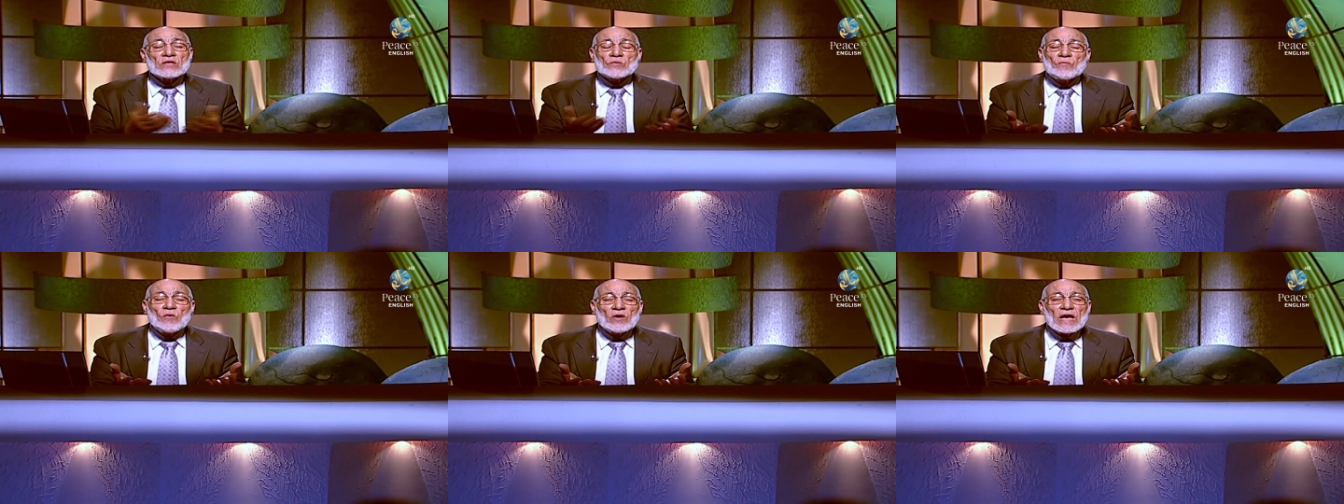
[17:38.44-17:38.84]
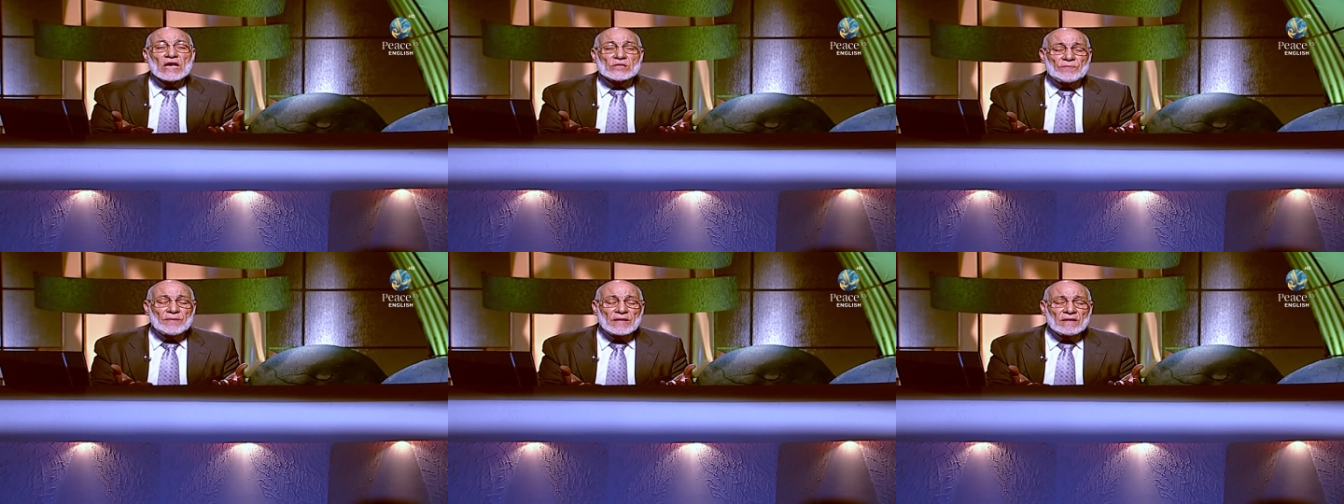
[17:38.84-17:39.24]
smoke
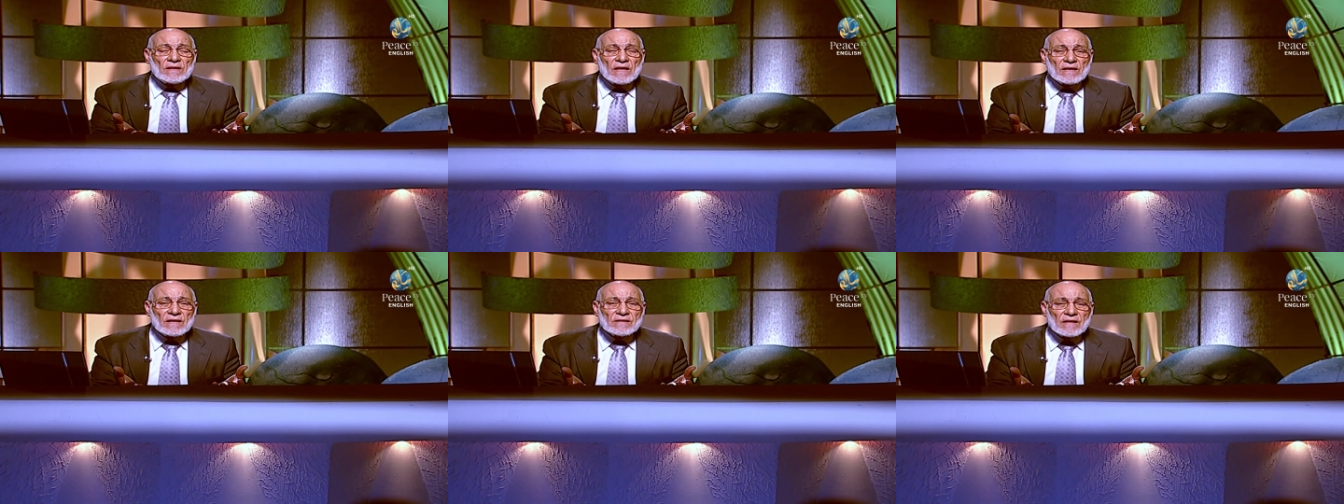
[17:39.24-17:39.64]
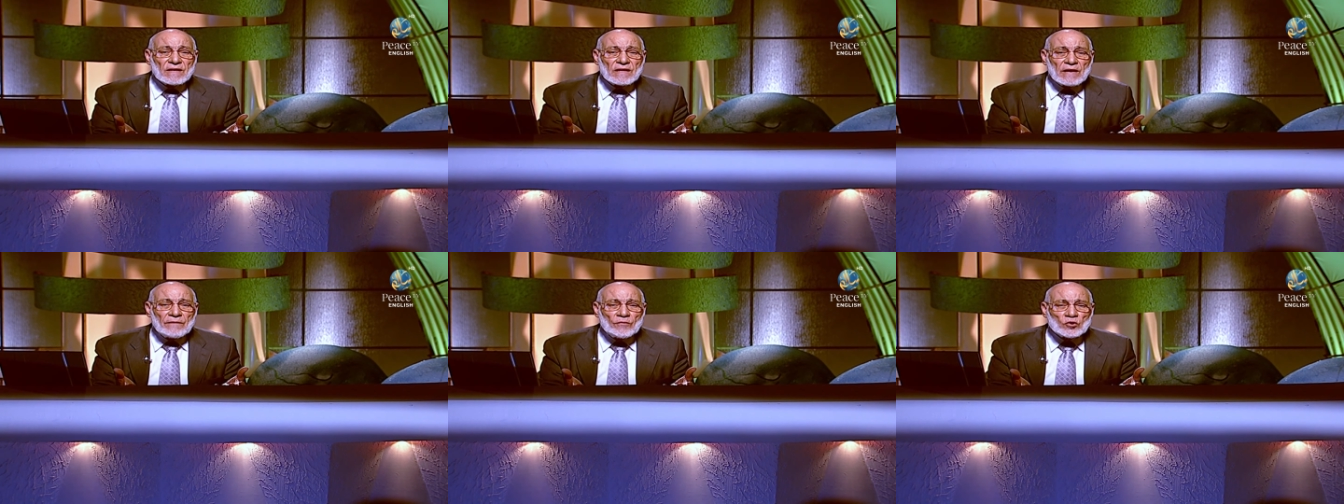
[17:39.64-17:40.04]
has been
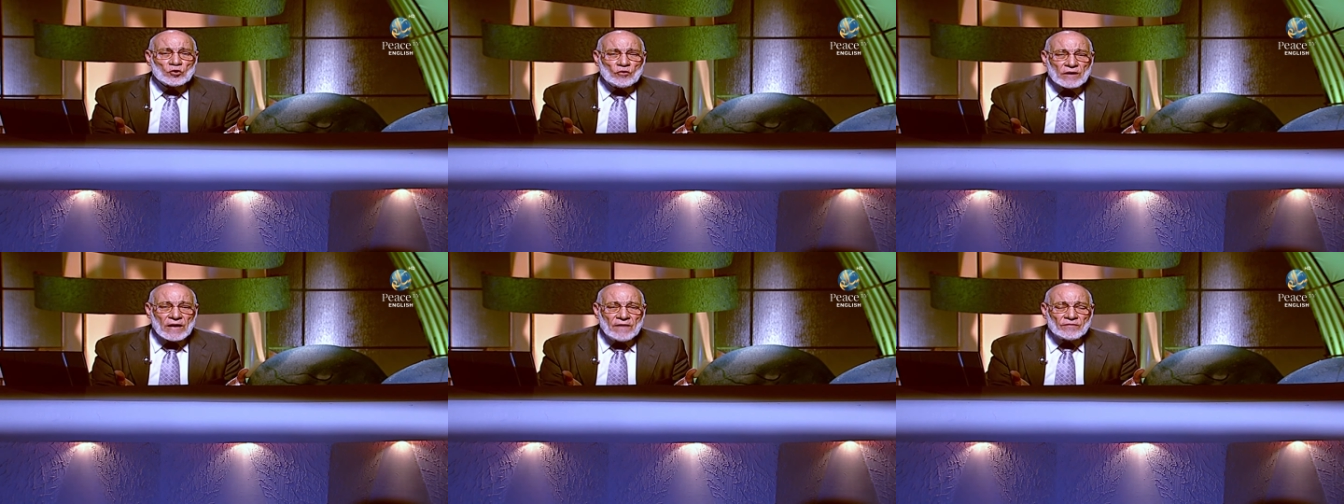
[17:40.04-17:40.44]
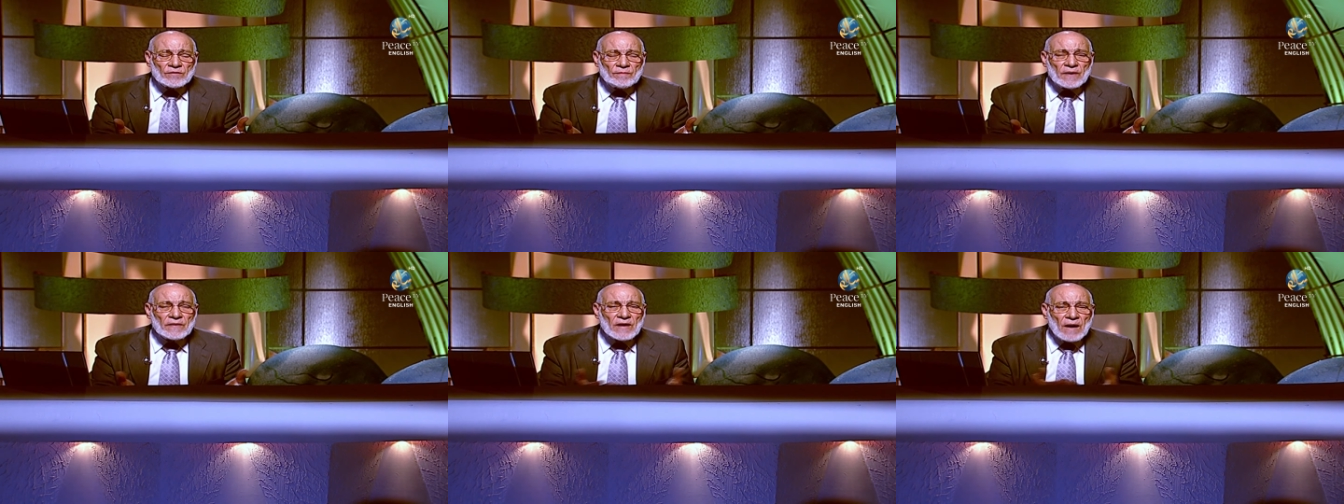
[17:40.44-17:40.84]
recently photographed
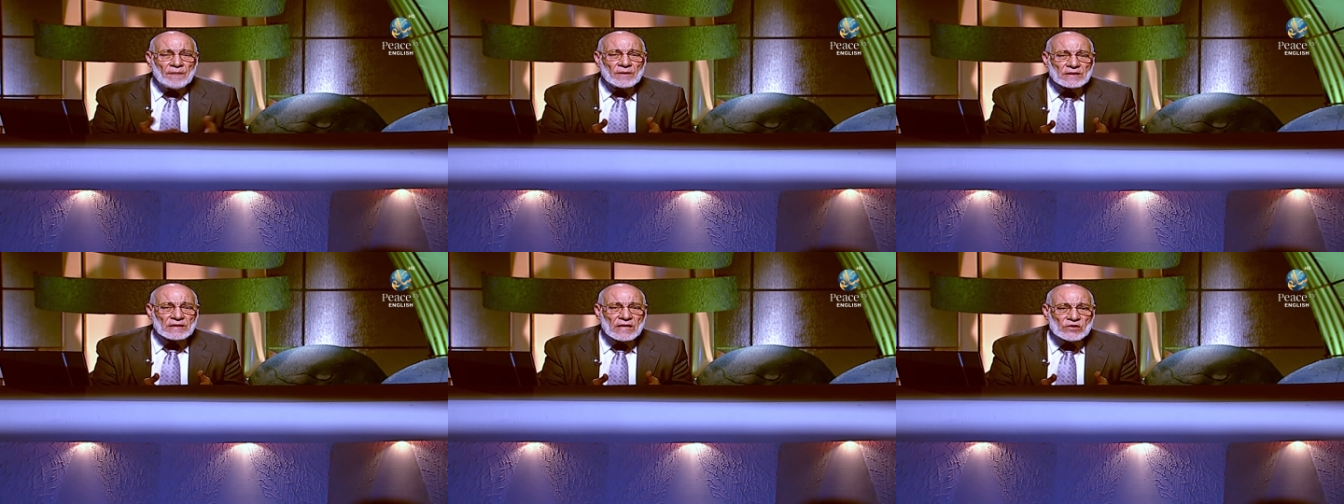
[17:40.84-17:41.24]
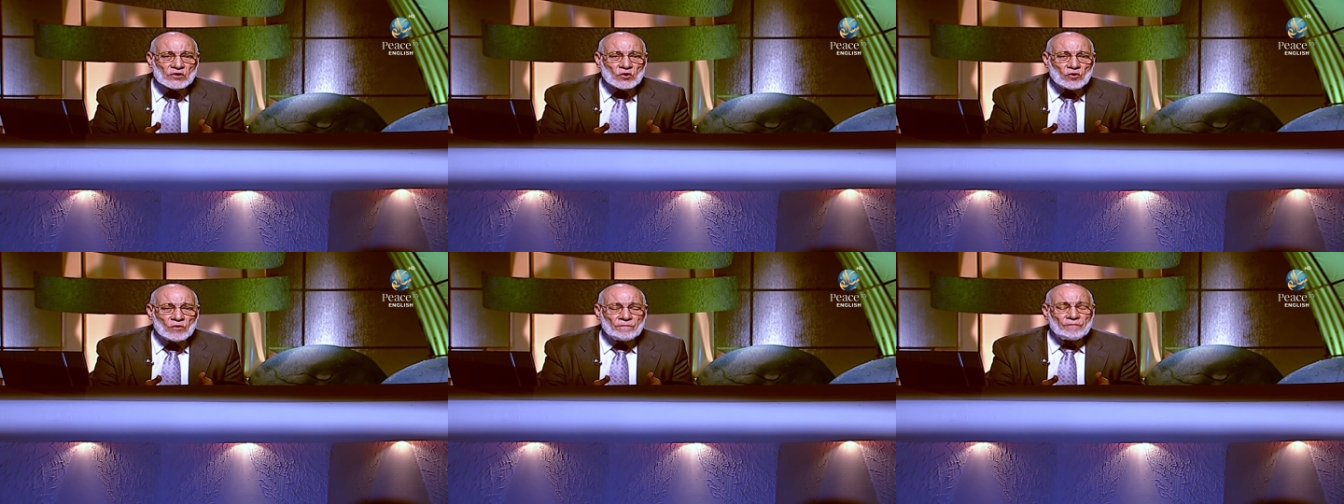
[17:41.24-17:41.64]
by the Hubble
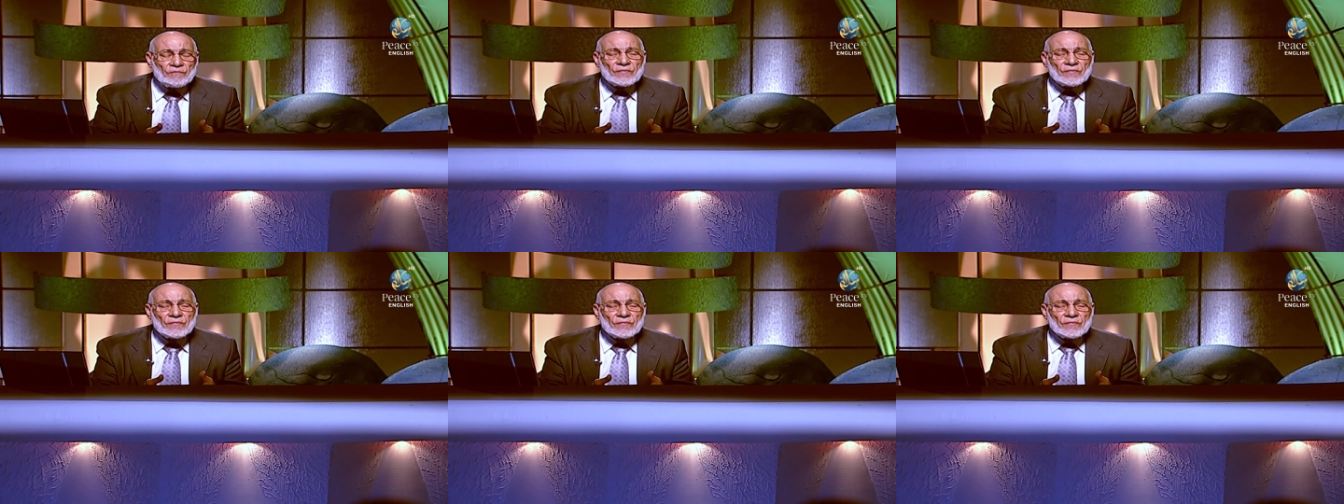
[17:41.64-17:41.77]
telescope.